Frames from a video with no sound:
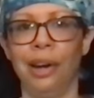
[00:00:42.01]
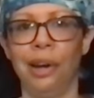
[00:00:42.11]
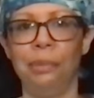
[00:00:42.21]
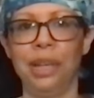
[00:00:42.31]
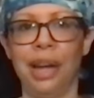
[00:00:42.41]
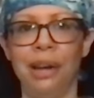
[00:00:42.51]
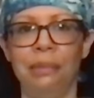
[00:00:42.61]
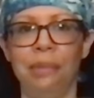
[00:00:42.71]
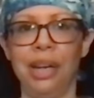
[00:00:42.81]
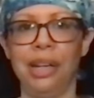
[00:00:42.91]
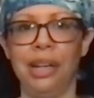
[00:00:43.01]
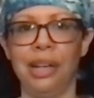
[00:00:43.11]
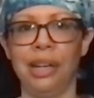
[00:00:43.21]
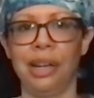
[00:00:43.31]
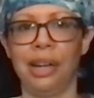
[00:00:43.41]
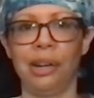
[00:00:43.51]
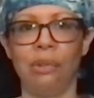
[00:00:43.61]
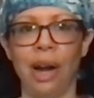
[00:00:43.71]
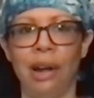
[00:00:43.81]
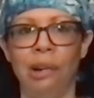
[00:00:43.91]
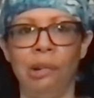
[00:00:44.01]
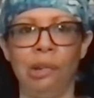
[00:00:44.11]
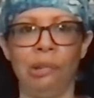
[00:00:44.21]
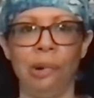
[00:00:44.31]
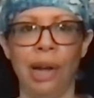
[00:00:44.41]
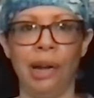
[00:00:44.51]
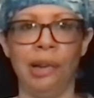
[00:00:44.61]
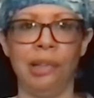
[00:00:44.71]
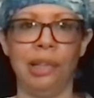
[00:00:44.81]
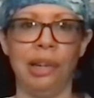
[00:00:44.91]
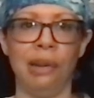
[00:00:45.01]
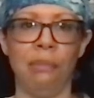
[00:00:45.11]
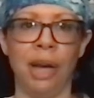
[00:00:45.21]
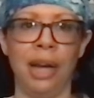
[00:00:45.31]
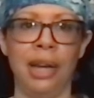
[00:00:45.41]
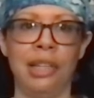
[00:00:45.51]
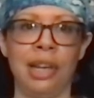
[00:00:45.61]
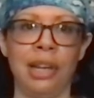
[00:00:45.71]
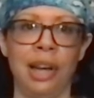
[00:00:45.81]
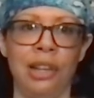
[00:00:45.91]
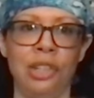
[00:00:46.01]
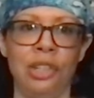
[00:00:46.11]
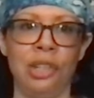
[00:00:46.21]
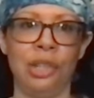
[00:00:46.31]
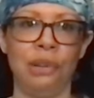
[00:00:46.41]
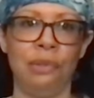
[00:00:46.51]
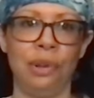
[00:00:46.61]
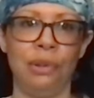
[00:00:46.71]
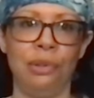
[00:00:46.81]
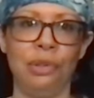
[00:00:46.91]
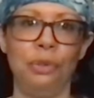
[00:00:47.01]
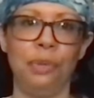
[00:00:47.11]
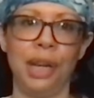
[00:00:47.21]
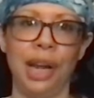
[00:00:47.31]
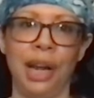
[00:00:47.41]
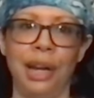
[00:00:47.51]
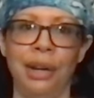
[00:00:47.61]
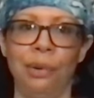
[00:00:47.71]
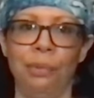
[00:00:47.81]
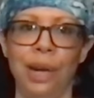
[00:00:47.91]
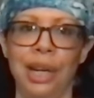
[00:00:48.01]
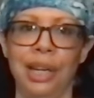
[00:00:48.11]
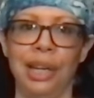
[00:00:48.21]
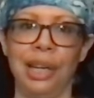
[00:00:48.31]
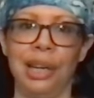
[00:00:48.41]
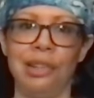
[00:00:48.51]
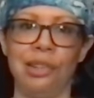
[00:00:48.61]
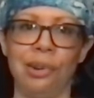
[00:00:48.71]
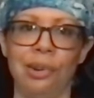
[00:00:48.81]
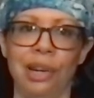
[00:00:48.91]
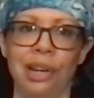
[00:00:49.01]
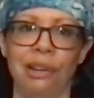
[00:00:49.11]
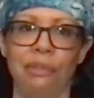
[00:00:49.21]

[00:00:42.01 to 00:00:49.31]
began making ground throughout the minds and consciousness of those who began waking and stirring